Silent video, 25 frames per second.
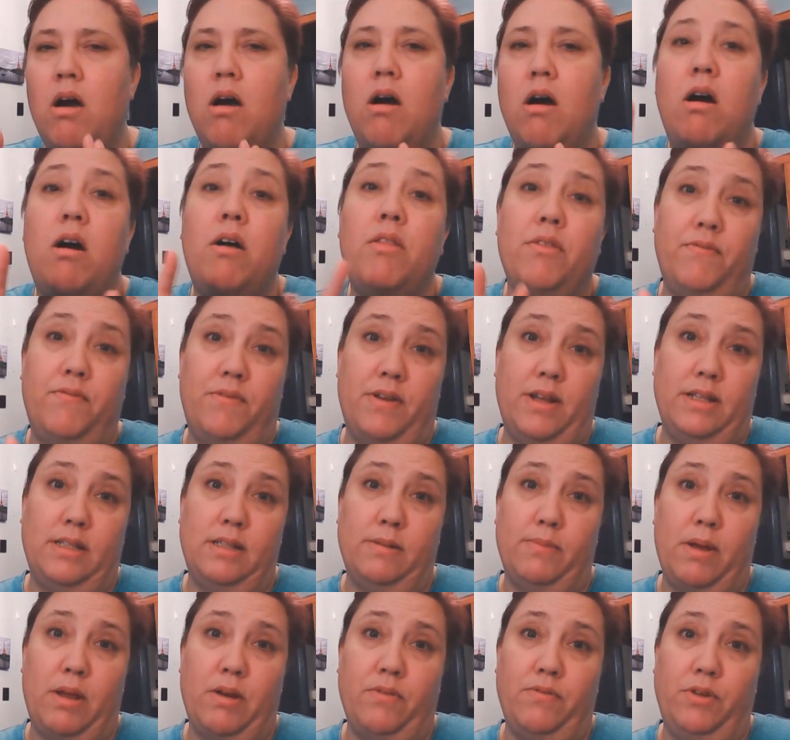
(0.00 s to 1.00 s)
on the fence
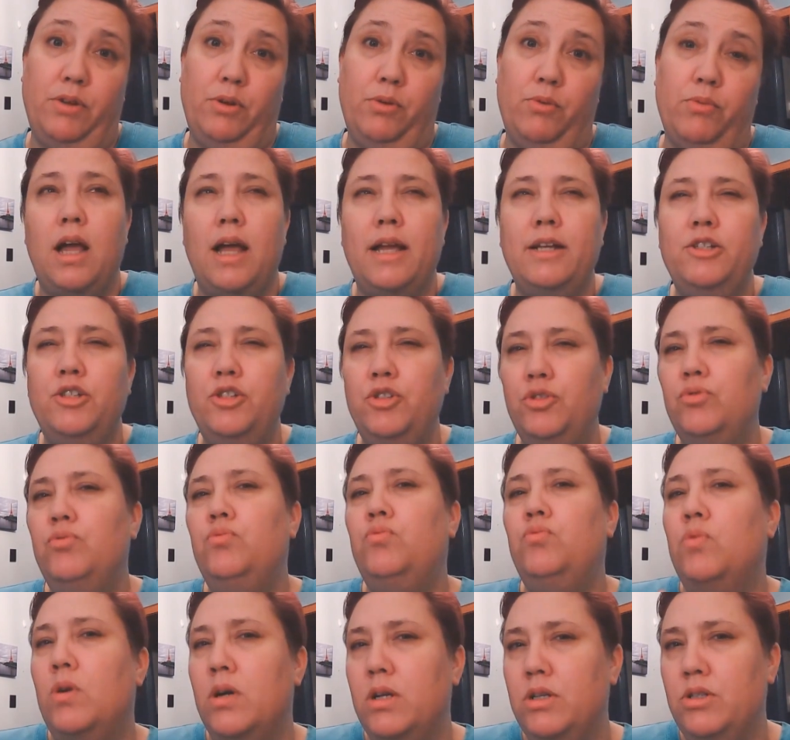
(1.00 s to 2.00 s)
about a few. I do
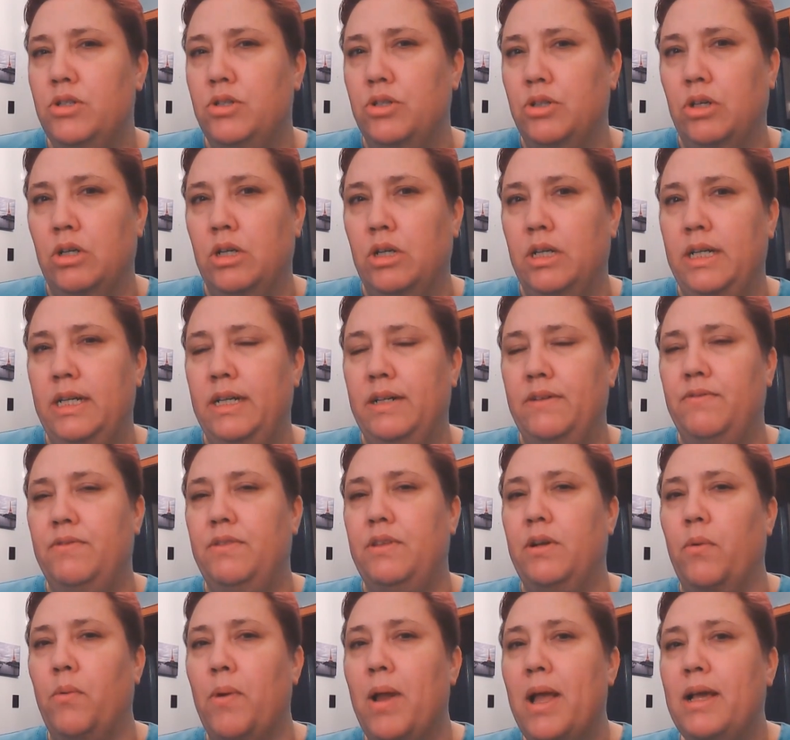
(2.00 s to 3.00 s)
wonder if
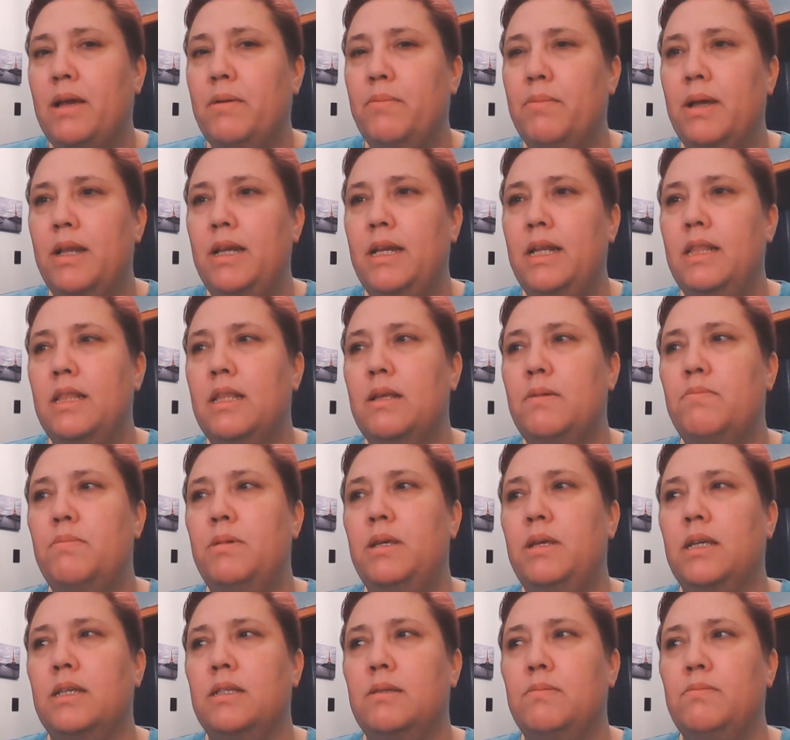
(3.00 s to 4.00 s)
they're recommending them
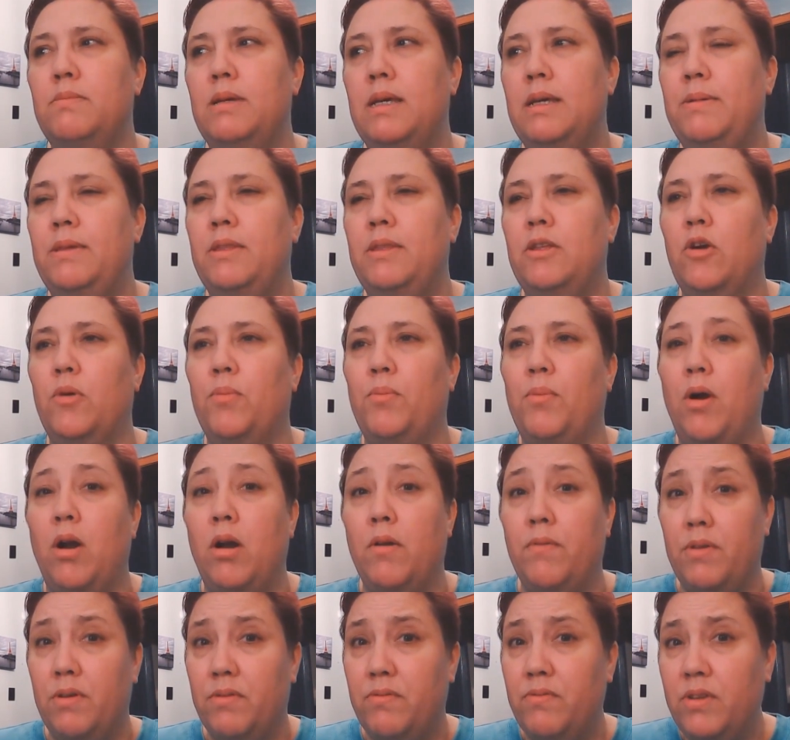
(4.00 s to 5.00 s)
because maybe they're part
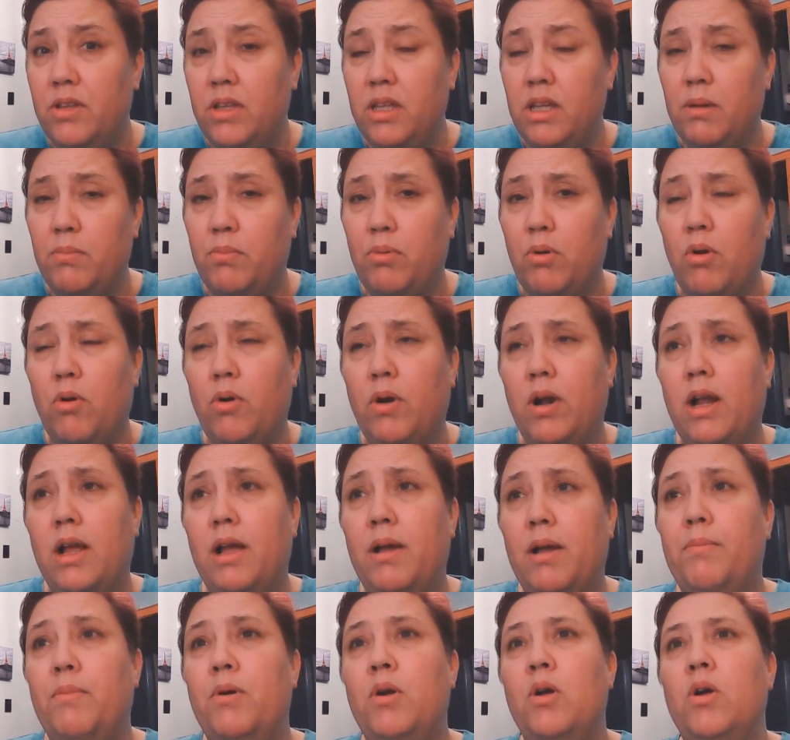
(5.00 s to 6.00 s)
of an affiliate
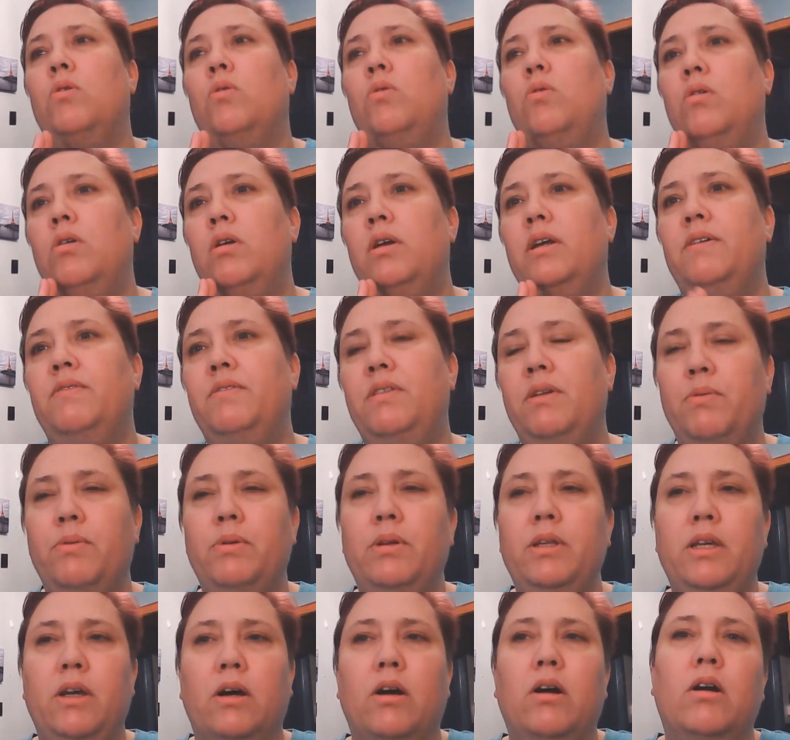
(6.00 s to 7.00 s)
program or if they
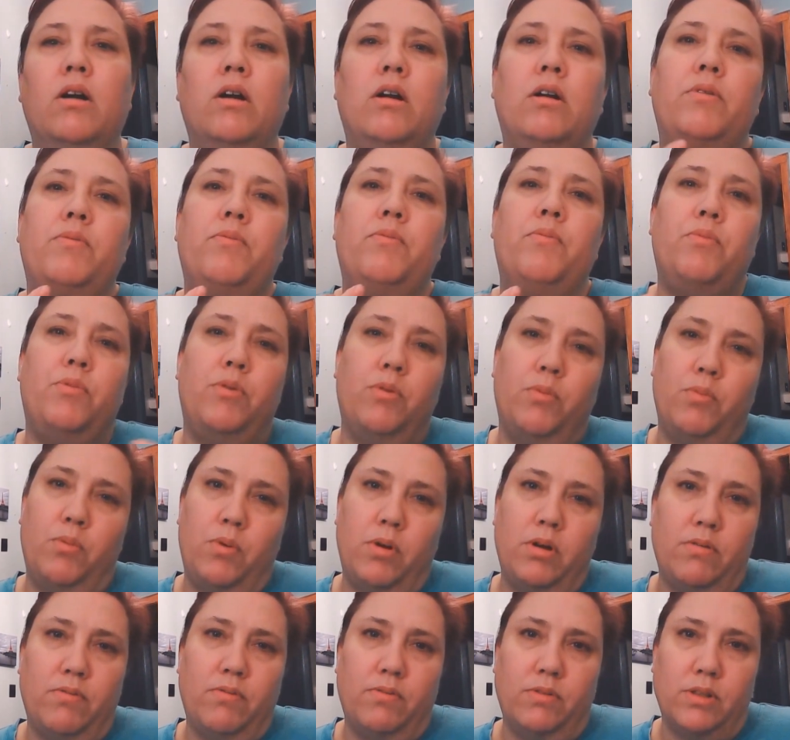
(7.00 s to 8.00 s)
really are the
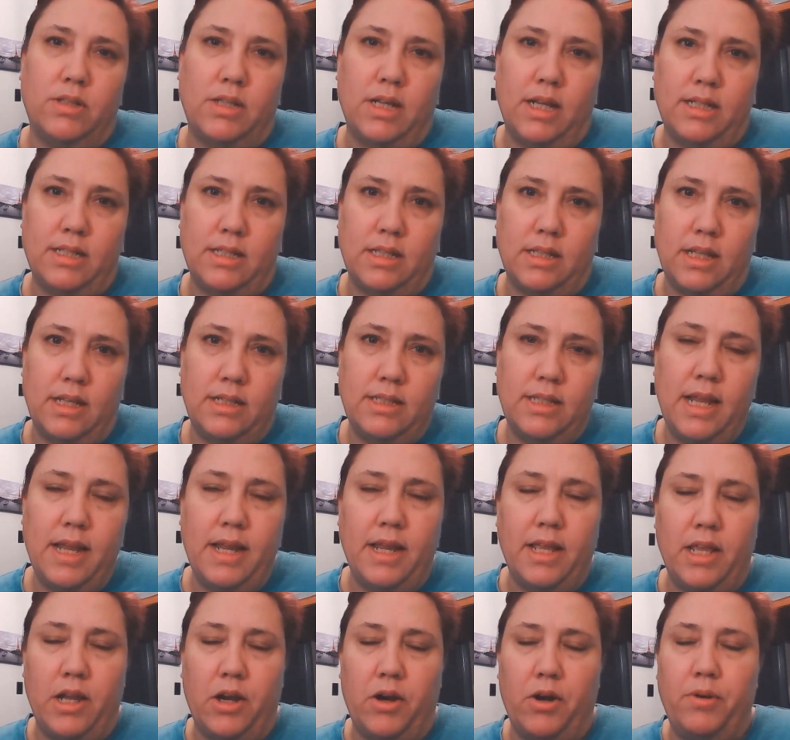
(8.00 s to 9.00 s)
wonderful sites that they
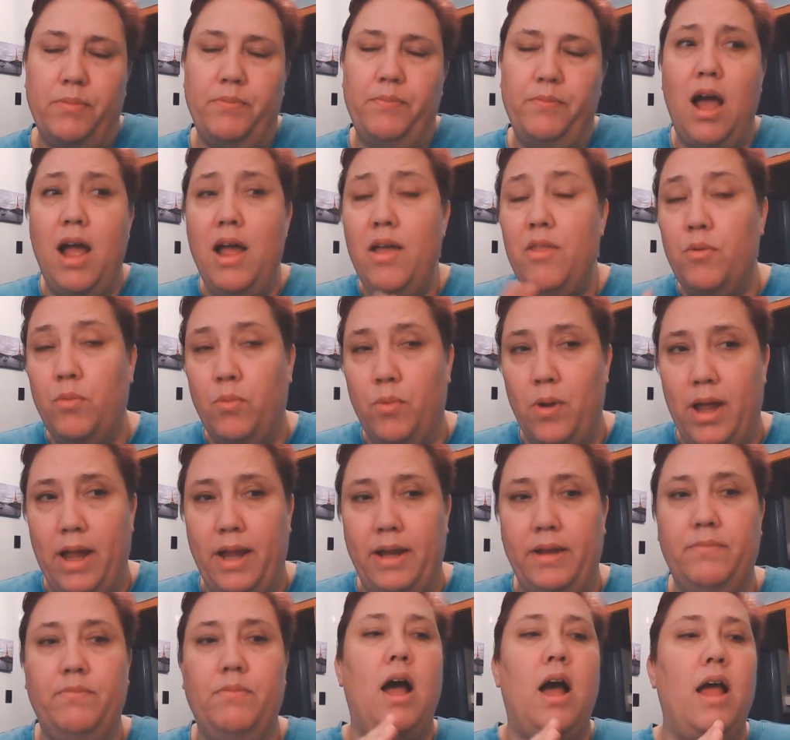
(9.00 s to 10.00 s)
say they are. Either
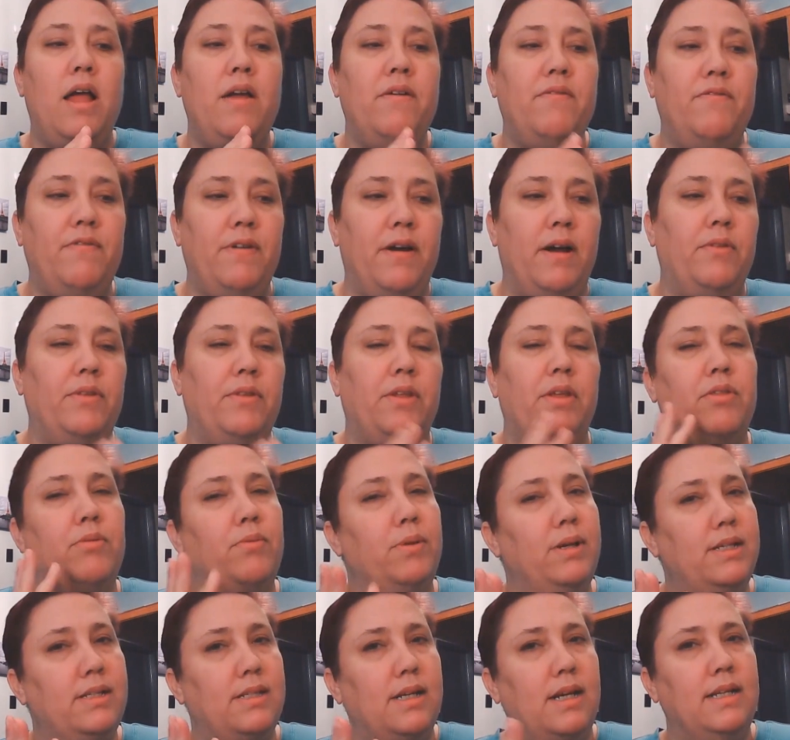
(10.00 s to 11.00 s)
way, I have found that
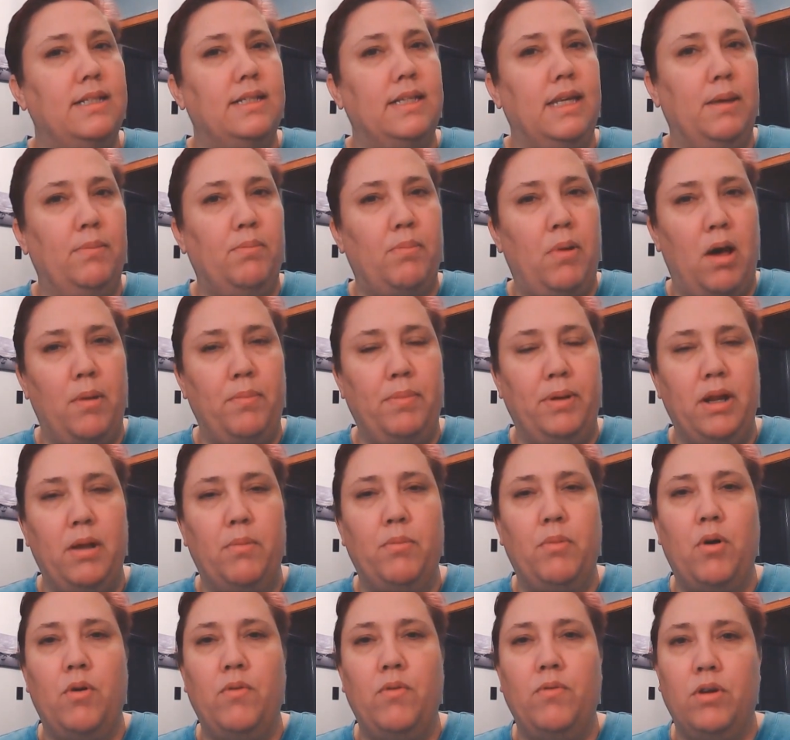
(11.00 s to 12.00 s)
3 sites keep popping
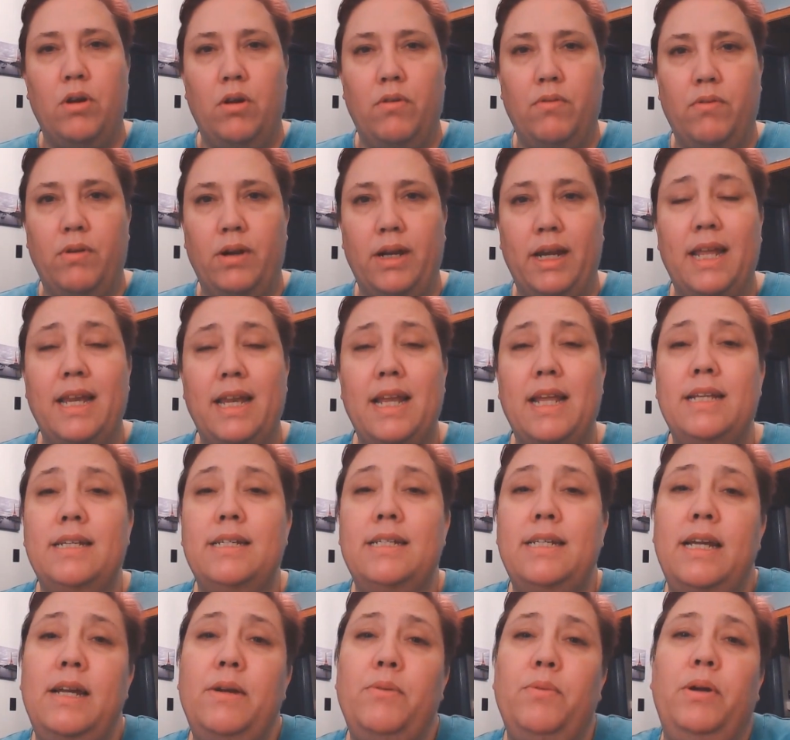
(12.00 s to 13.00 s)
up over and over again. And
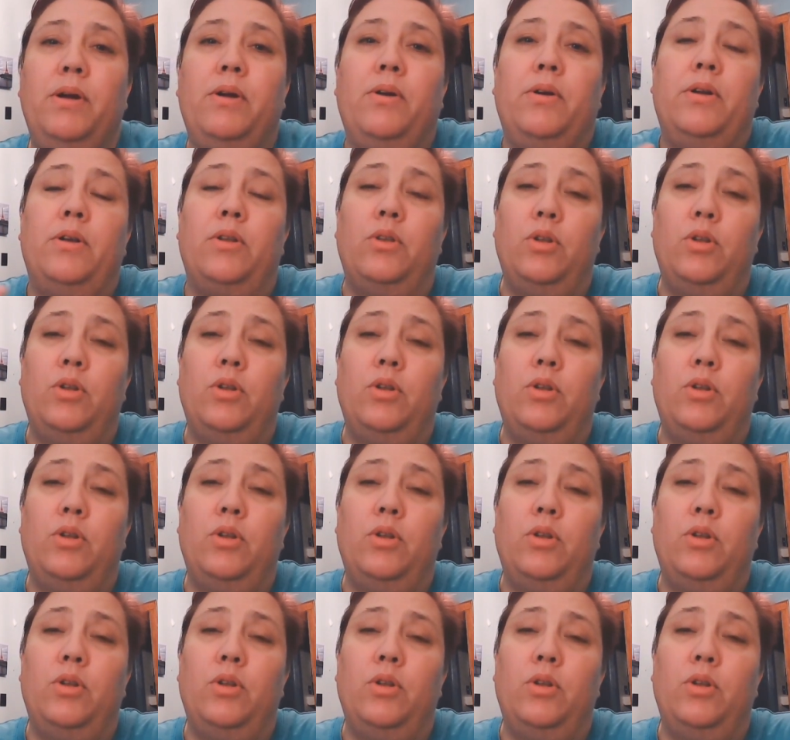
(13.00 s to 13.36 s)
today we're going to